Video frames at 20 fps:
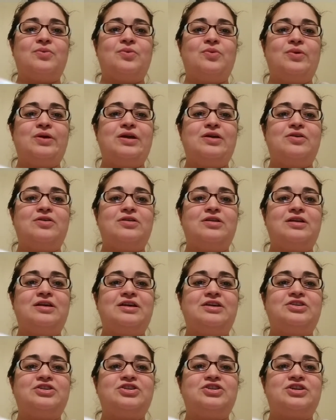
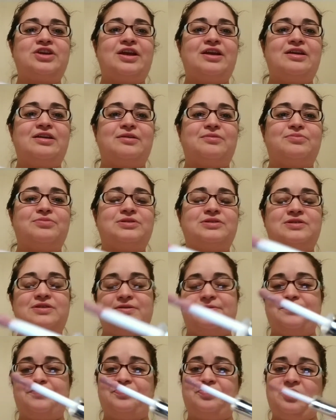weirdly shaped,
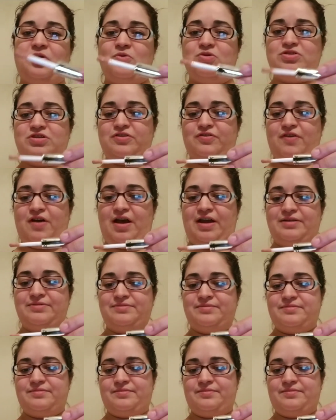which is fine.